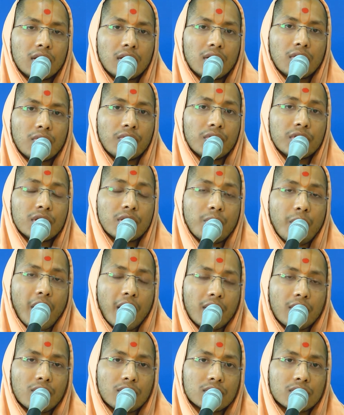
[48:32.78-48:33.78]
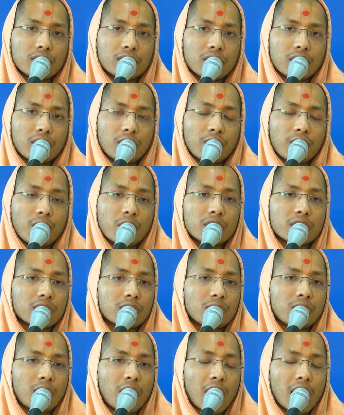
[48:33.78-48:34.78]
with the mangoes first
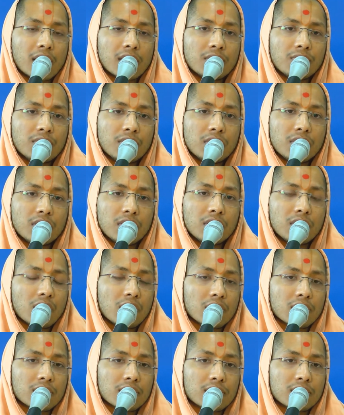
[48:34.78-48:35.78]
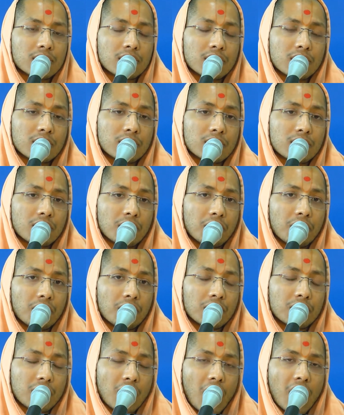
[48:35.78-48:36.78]
maharaj even did not
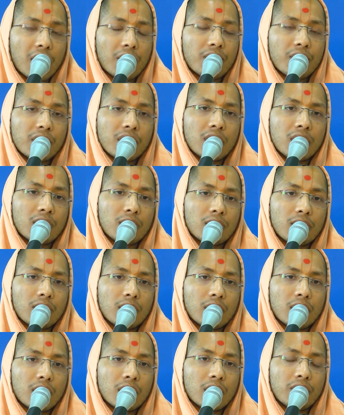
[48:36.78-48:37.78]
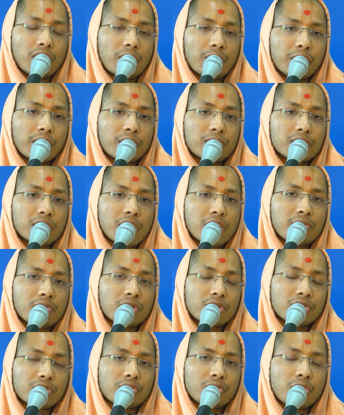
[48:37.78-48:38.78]
talk with him even brahmachari
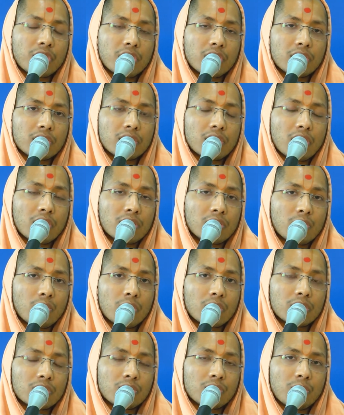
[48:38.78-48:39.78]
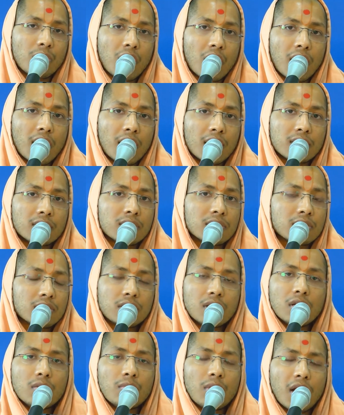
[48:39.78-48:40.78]
was doing dandwat to maharaj
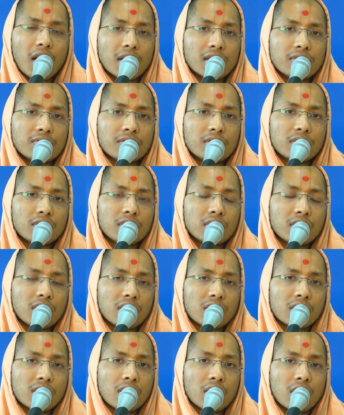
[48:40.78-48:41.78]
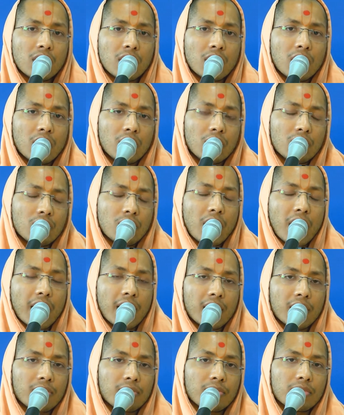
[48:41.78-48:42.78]
still maharaj even did not look at
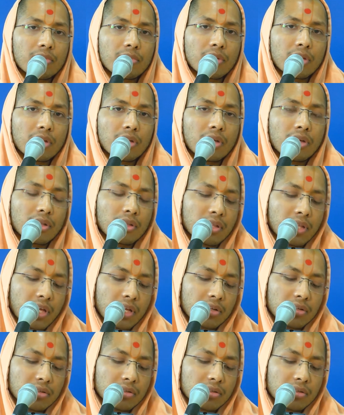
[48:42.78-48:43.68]
him then